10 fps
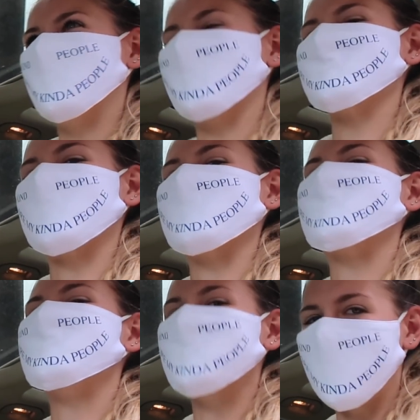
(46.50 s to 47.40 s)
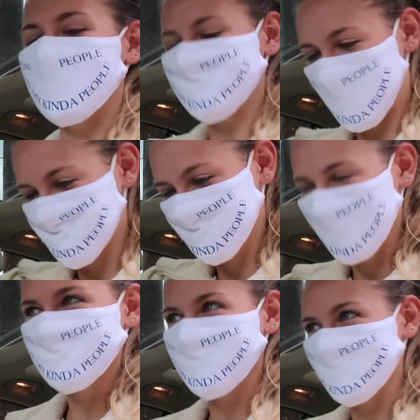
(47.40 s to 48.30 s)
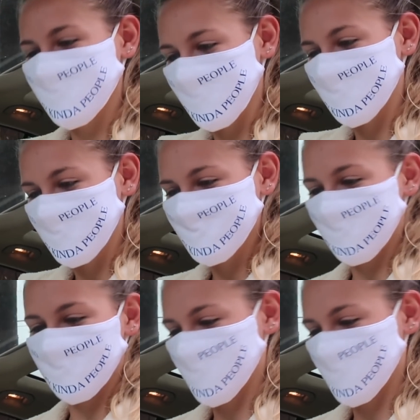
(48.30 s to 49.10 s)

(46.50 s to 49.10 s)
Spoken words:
And I was like, yes, I'm basically living in Stars